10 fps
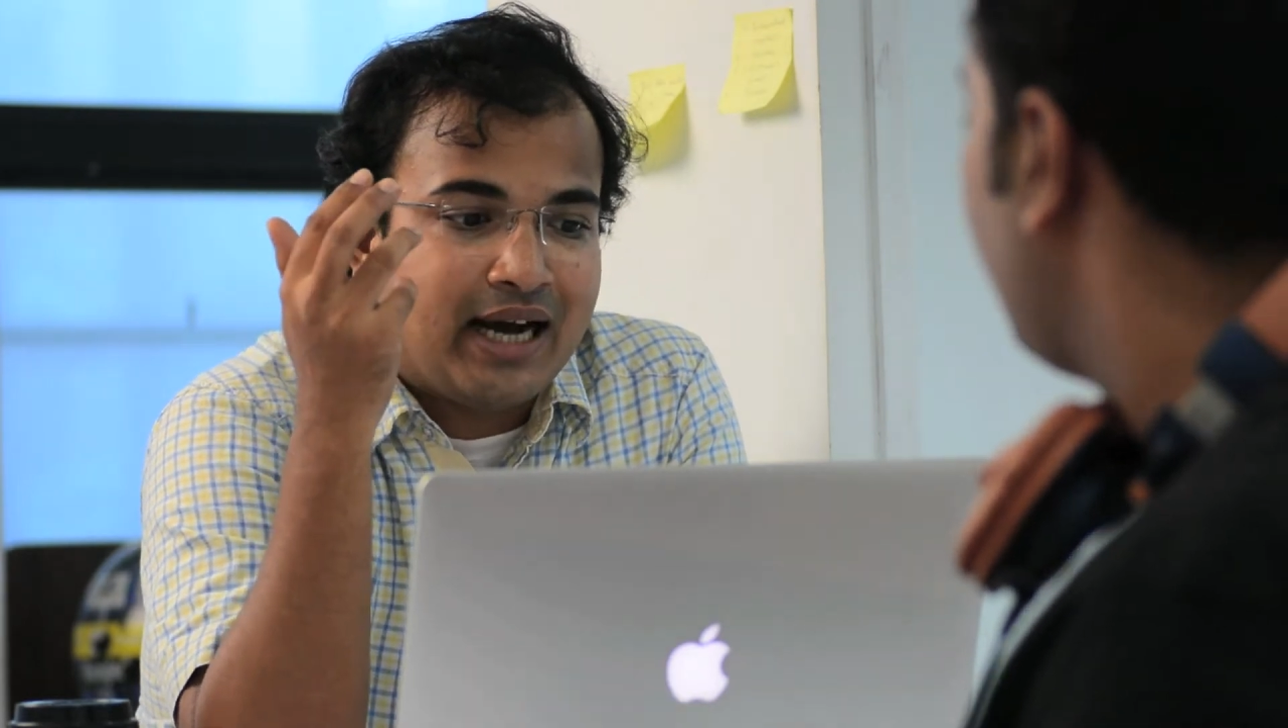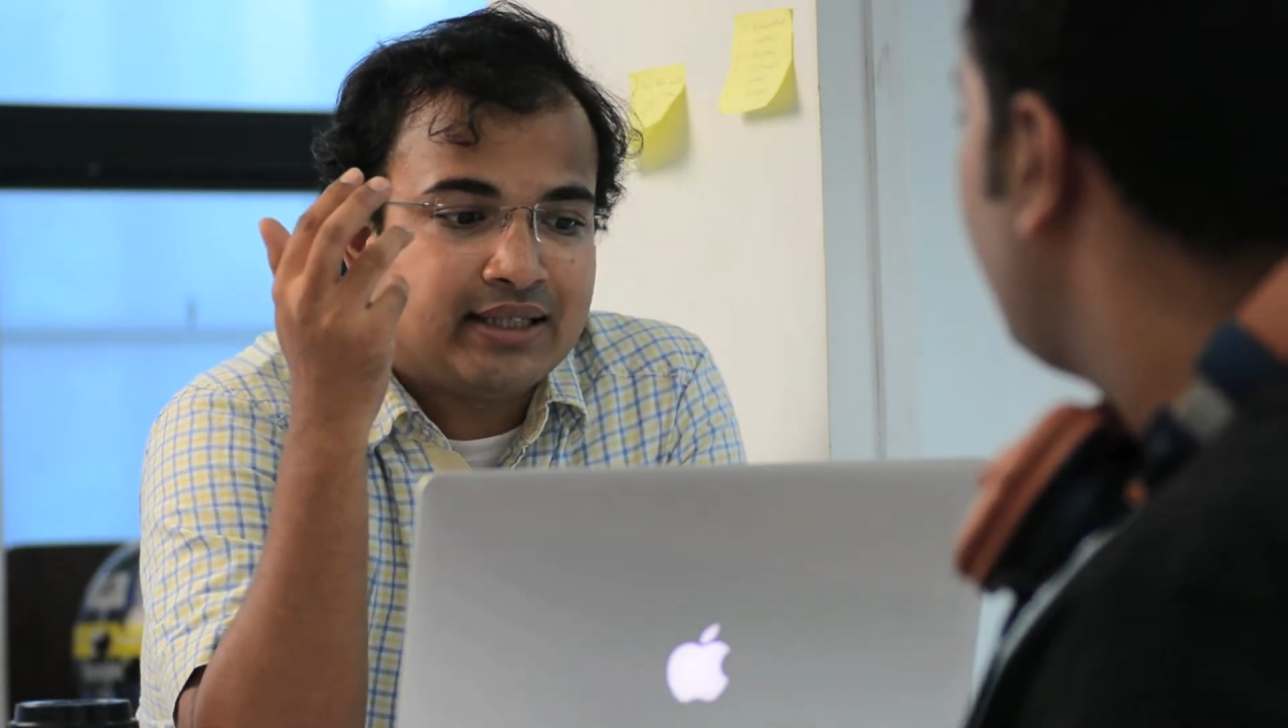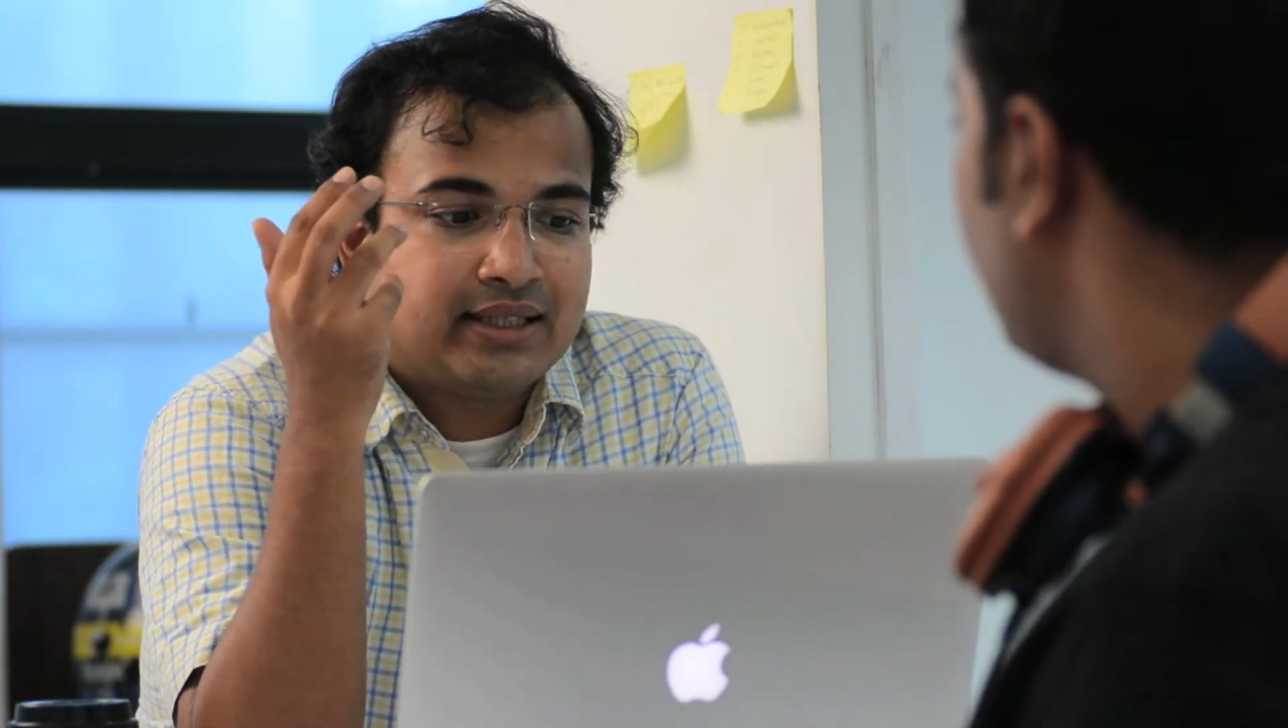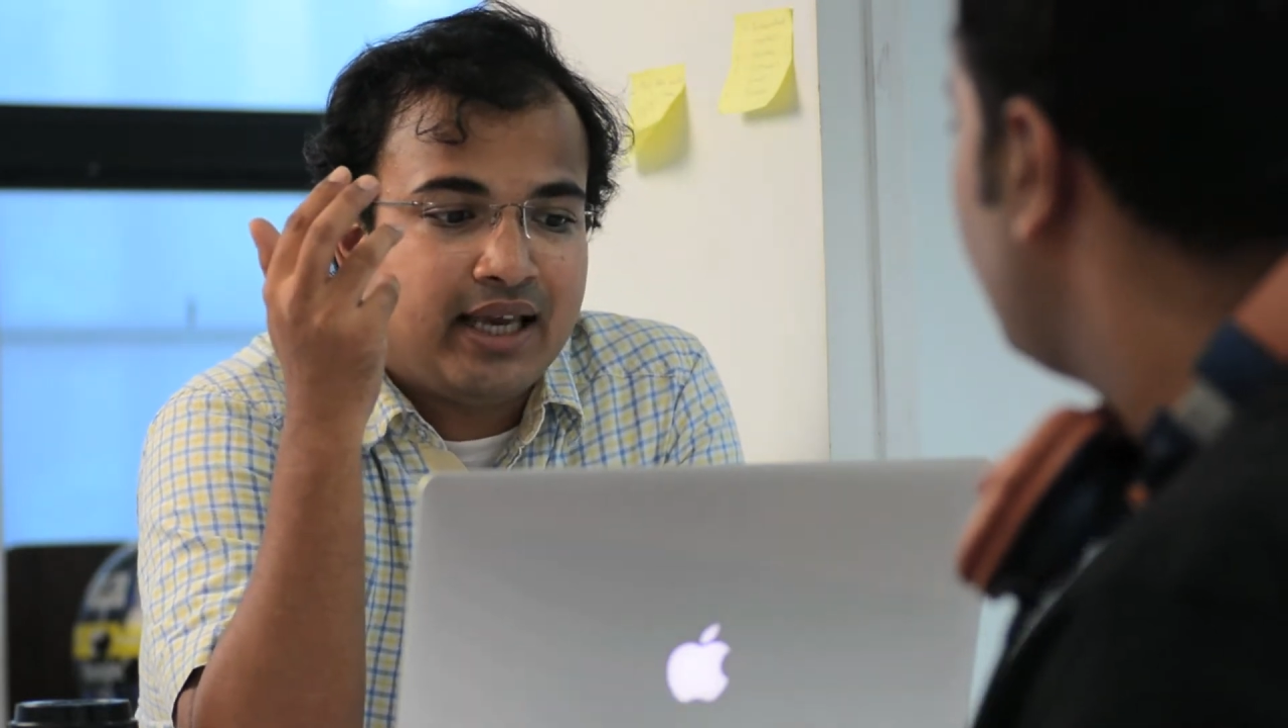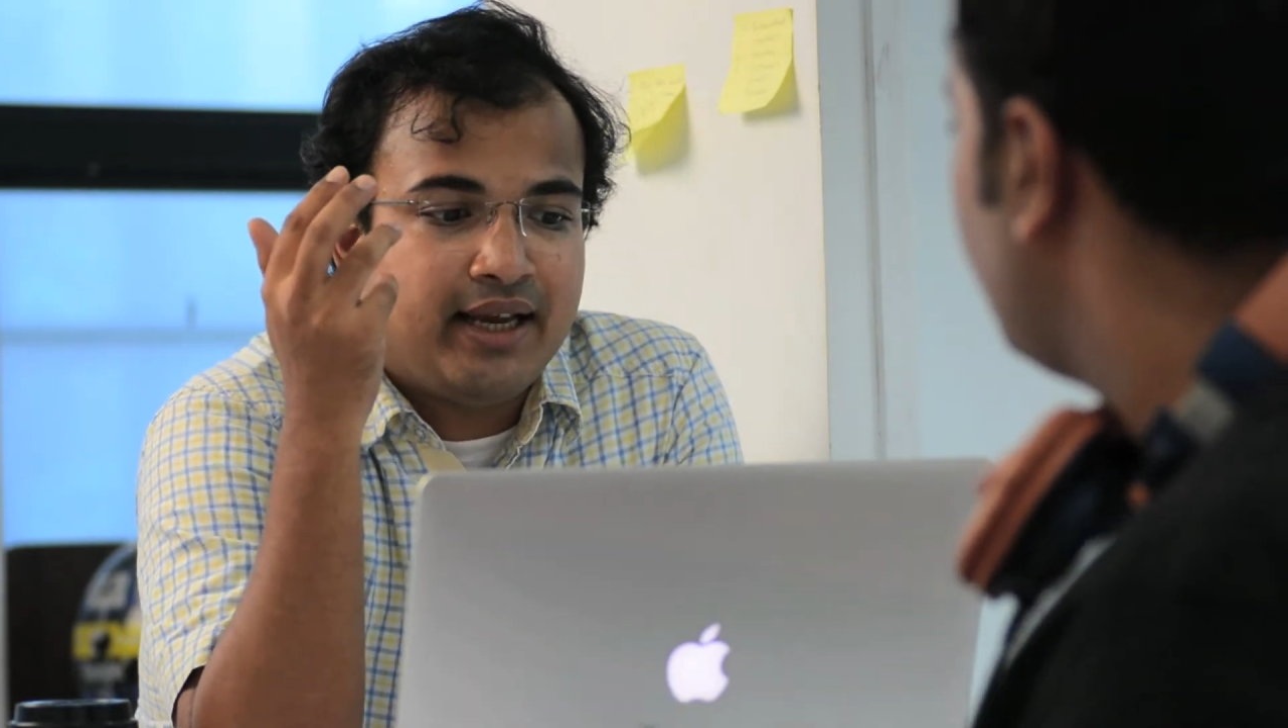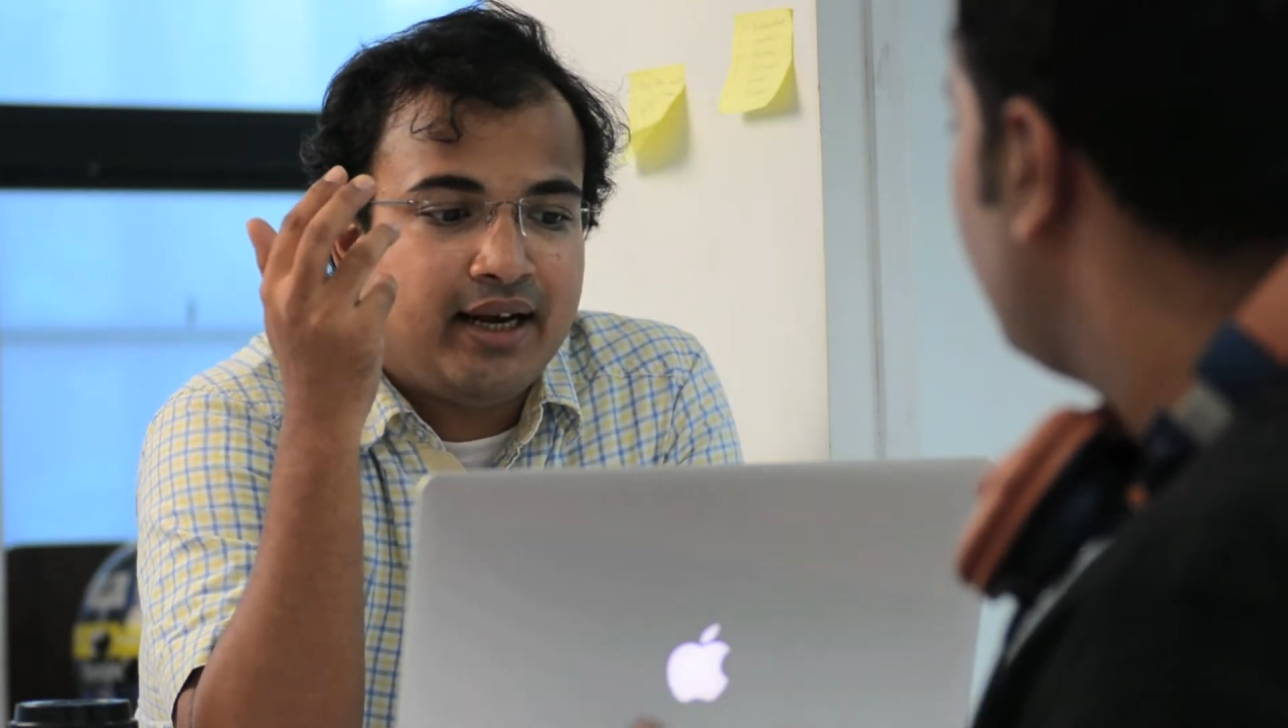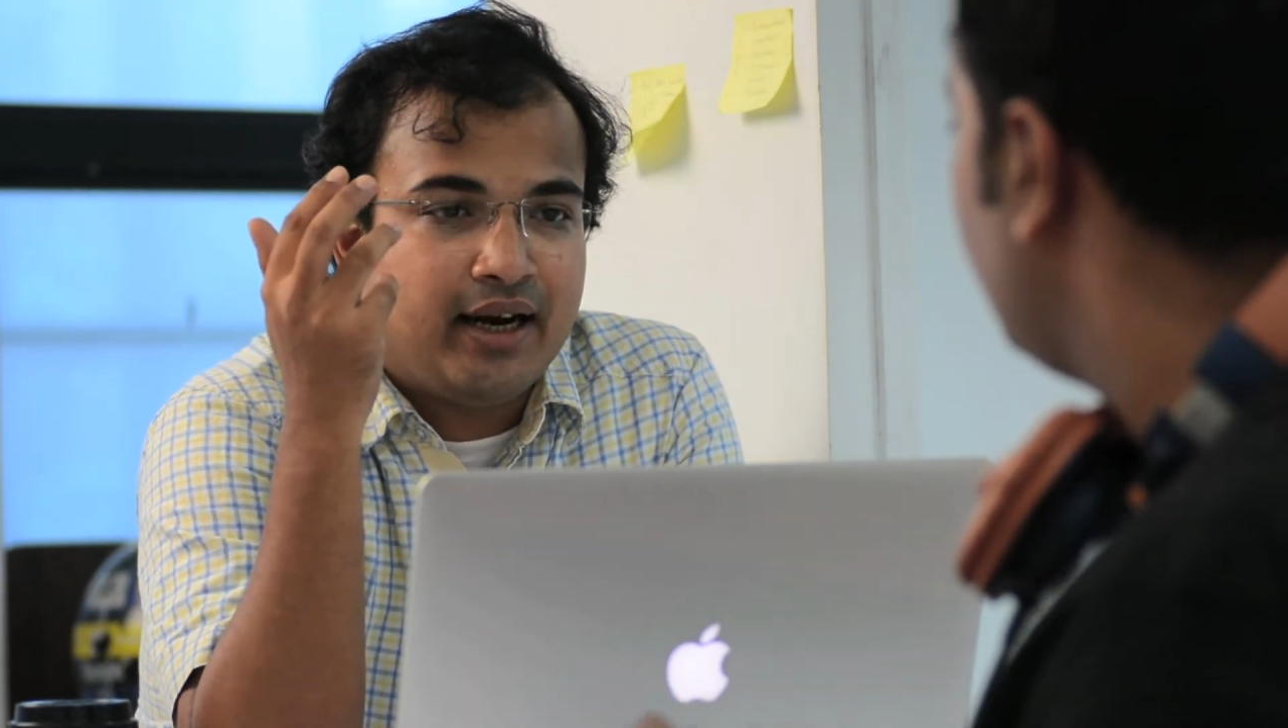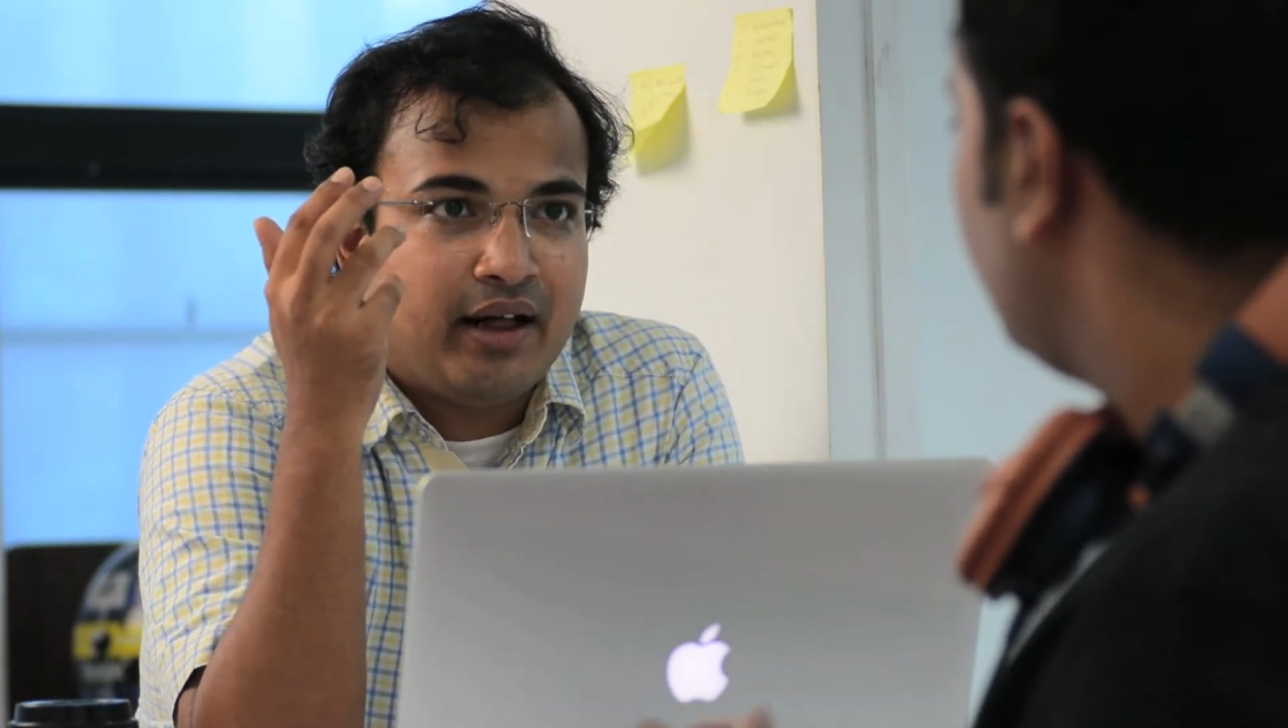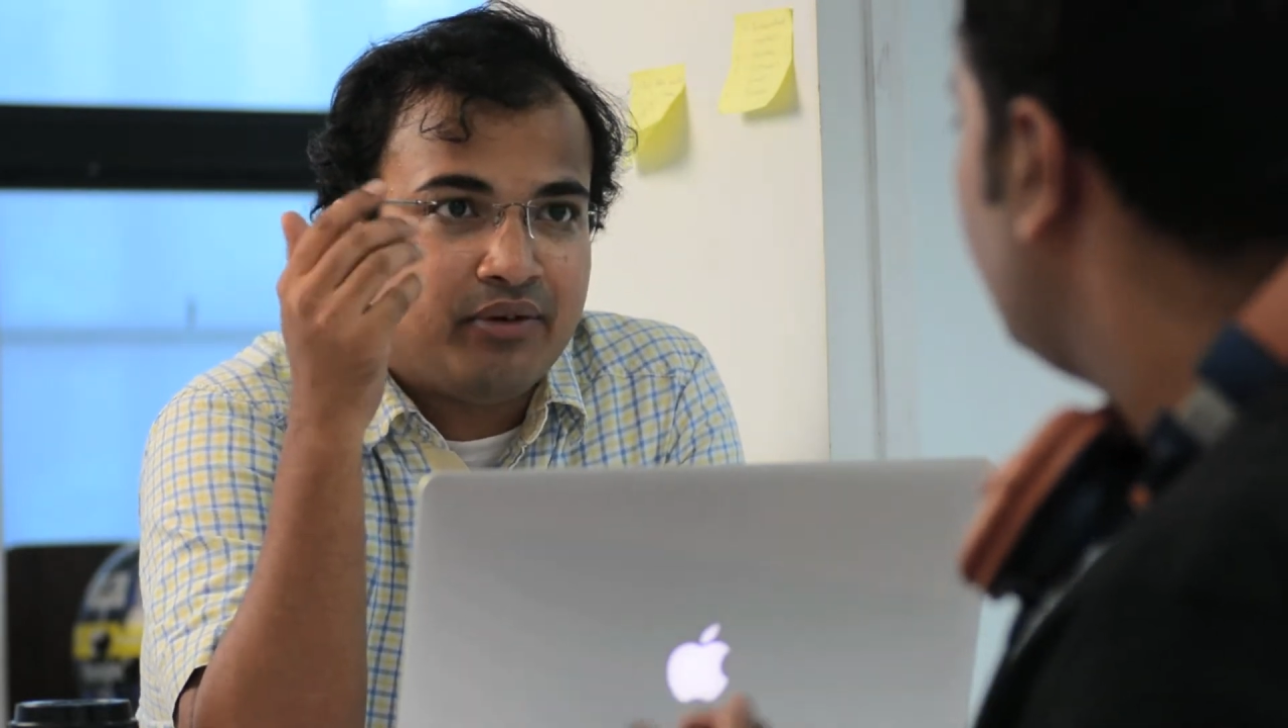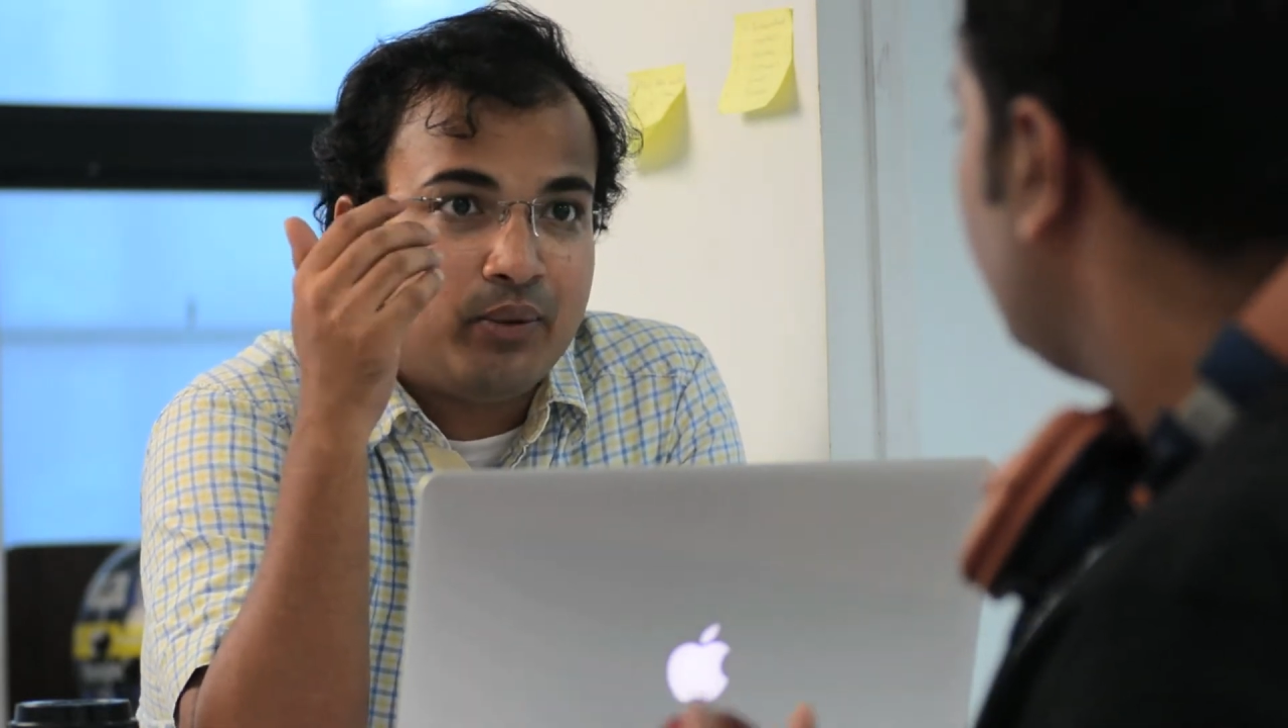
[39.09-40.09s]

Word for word: asking uh,